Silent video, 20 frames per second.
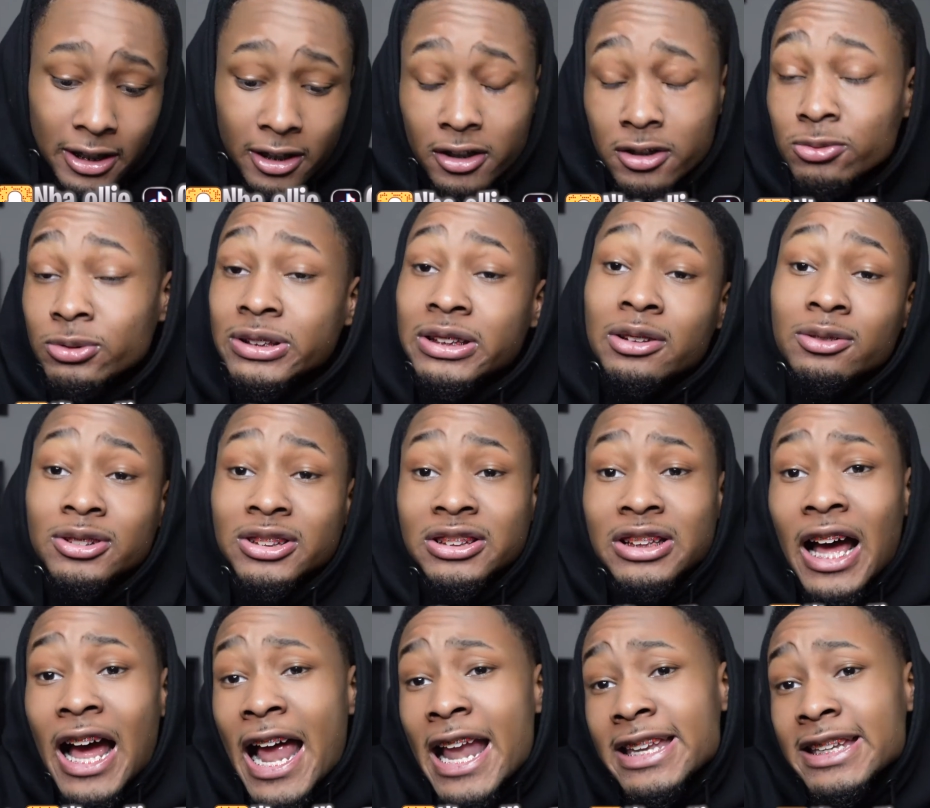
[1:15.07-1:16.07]
And we gonna
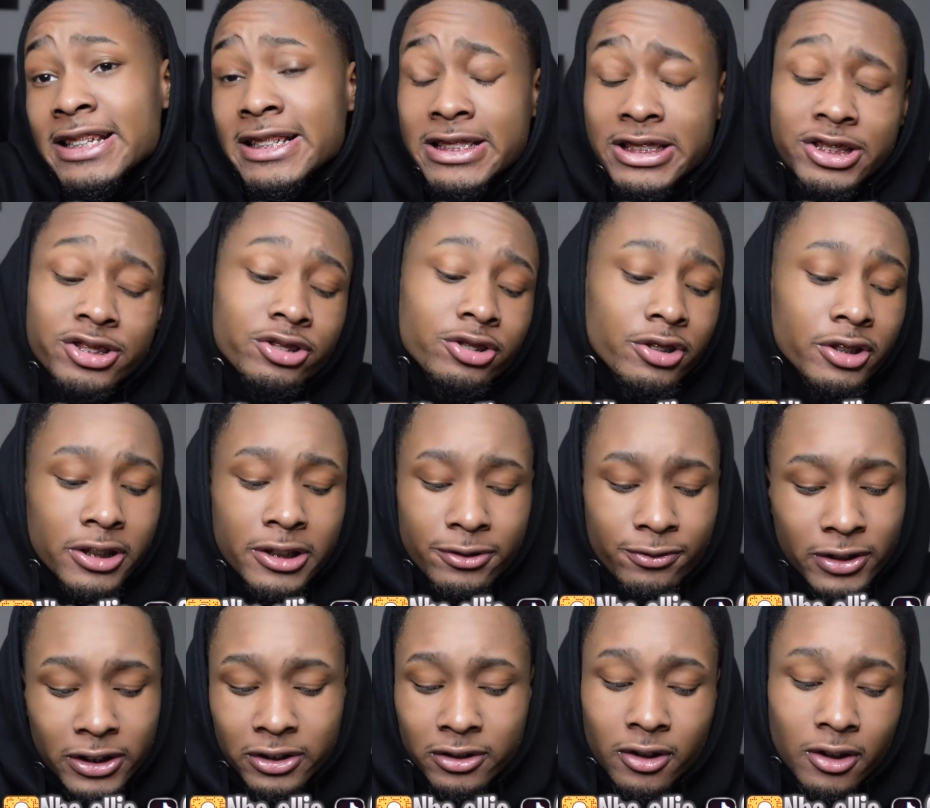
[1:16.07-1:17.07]
start this screen
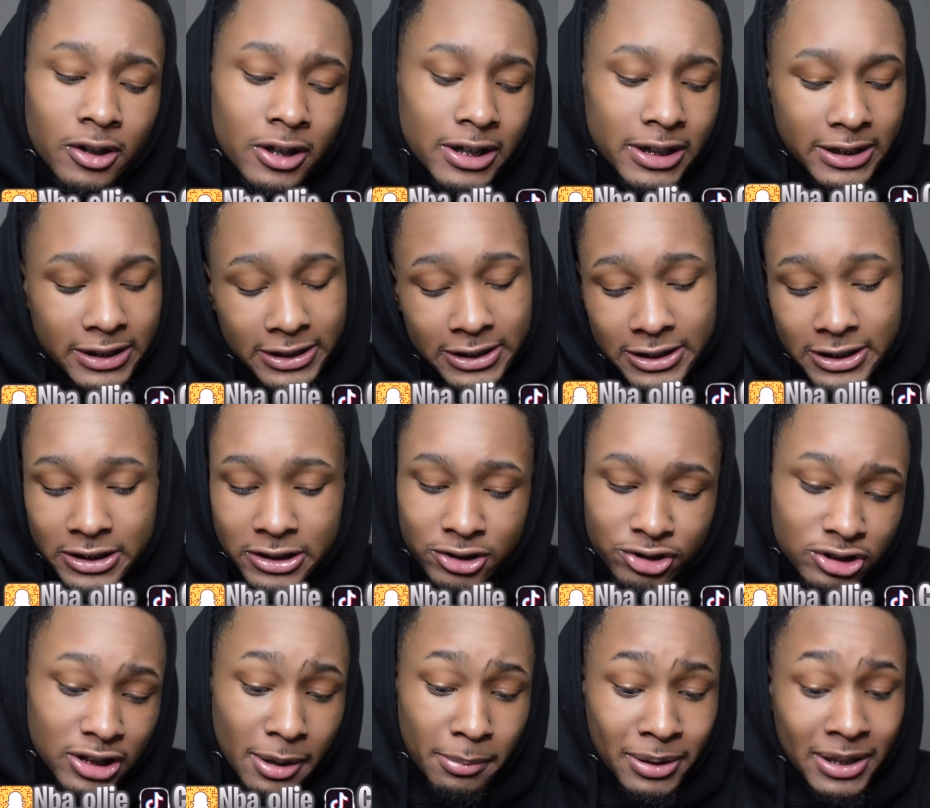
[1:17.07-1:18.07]
recording.
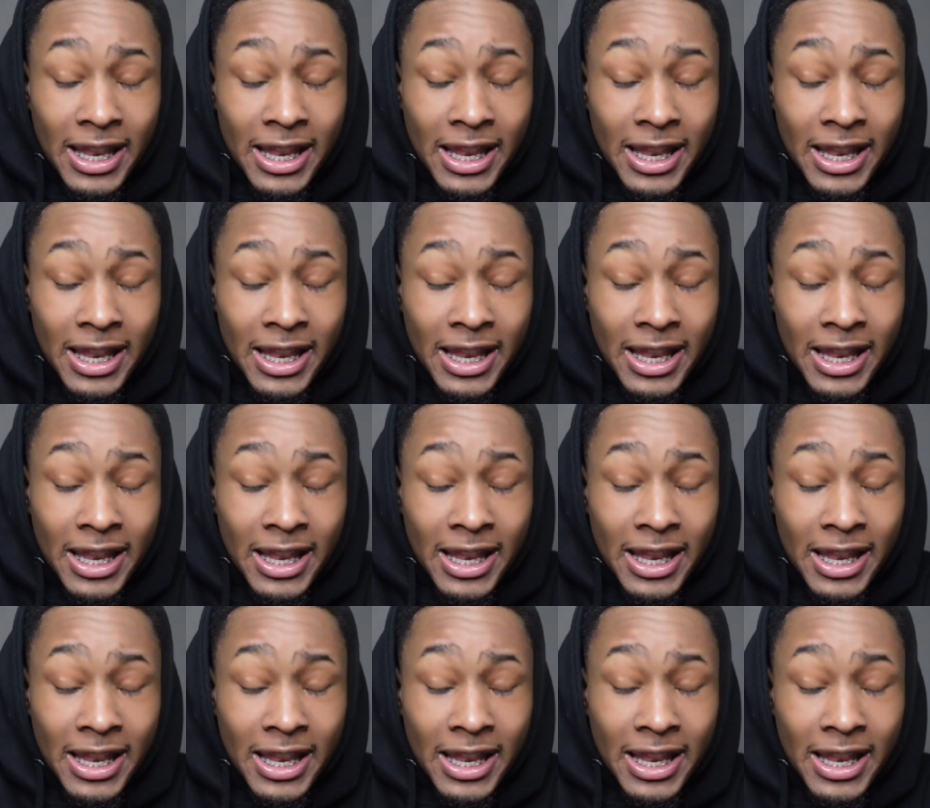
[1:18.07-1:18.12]
Drop a